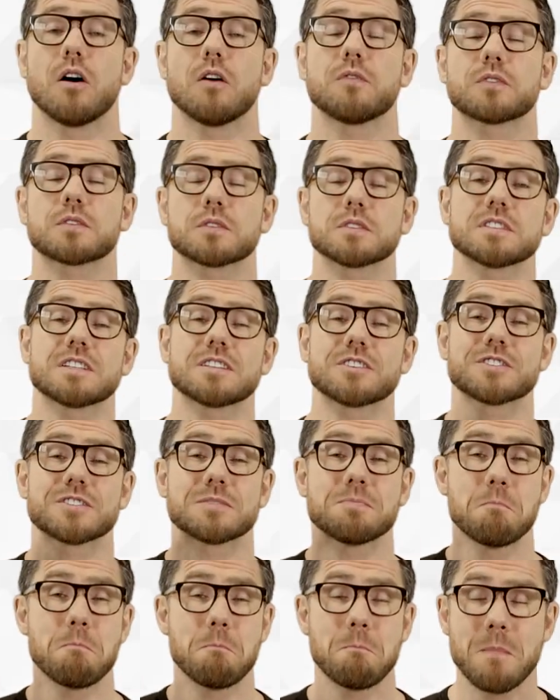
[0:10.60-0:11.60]
Of course,
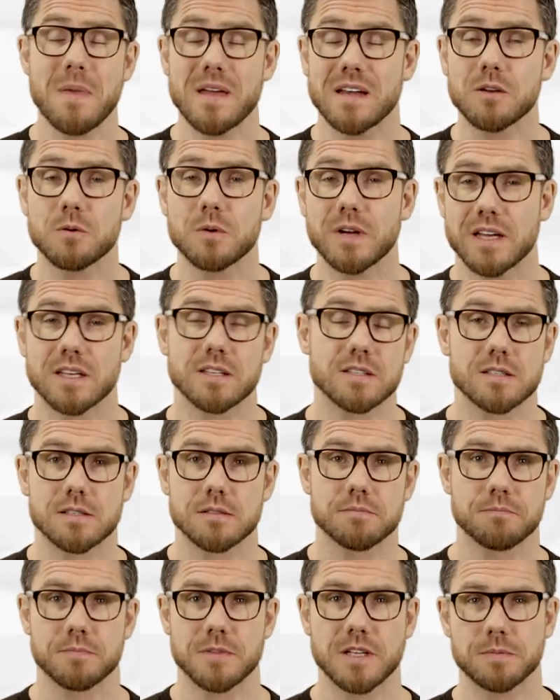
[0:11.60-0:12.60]
there's many
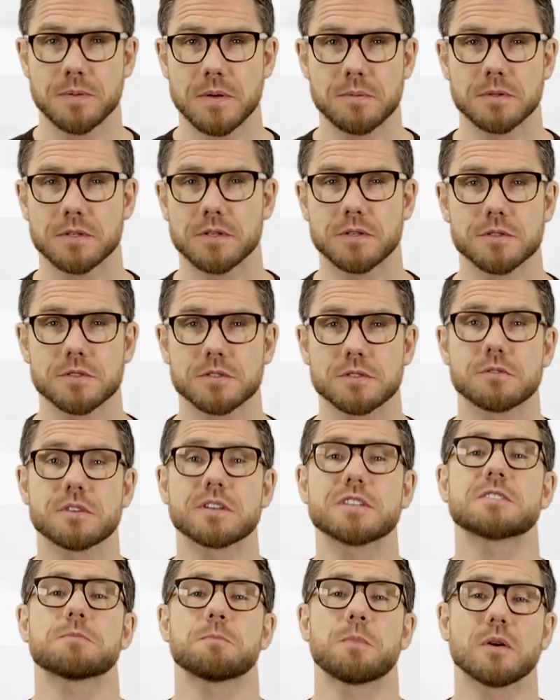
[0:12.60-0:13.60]
ways that people use to
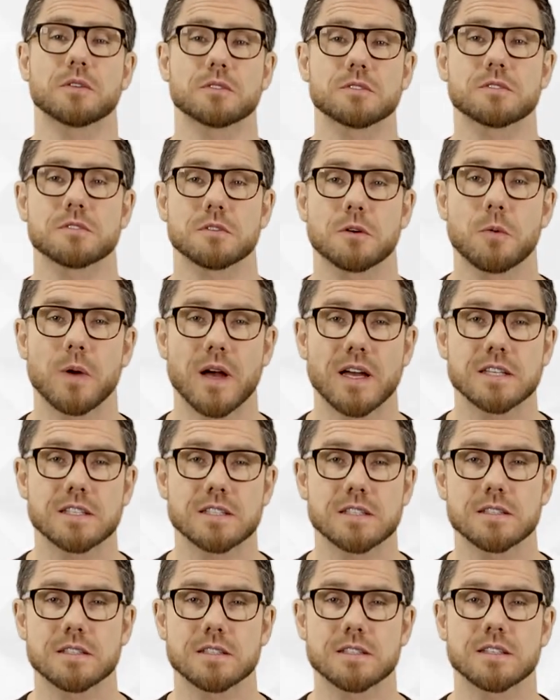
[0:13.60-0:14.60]
respond to
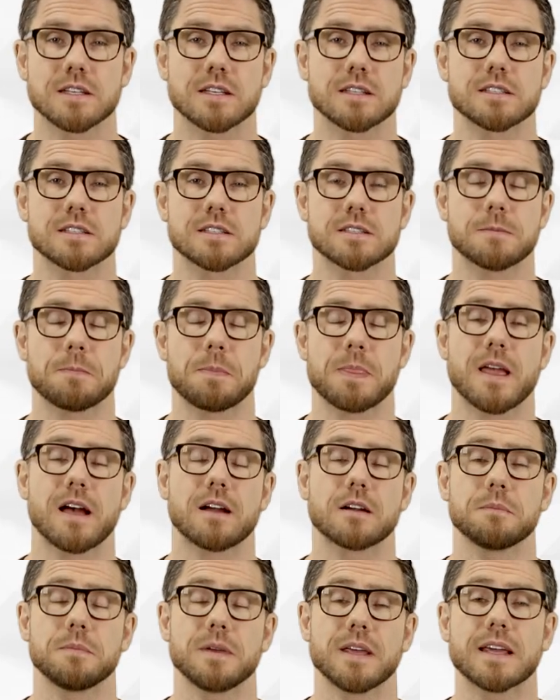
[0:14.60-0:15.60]
questions that
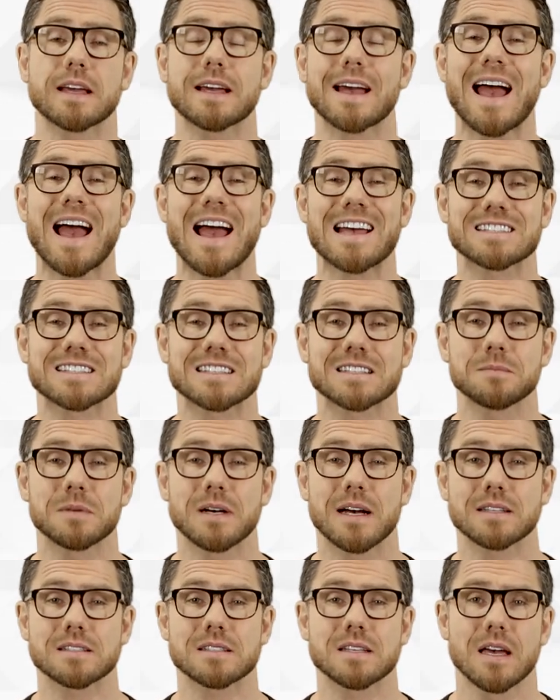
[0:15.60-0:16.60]
are being asked,
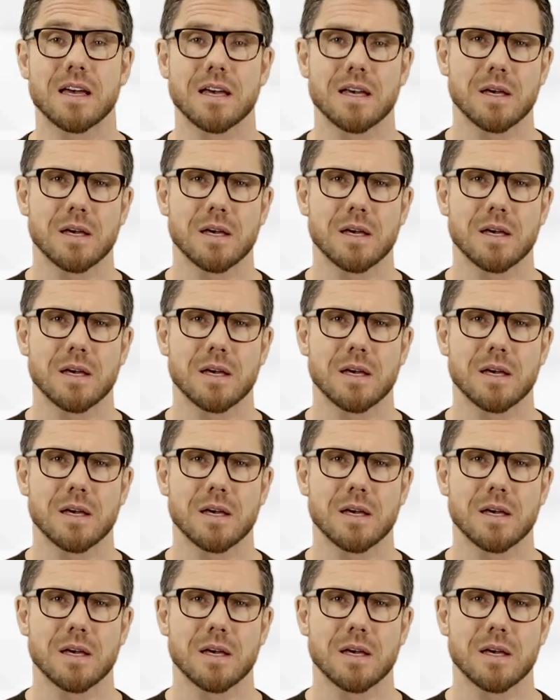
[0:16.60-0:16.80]
but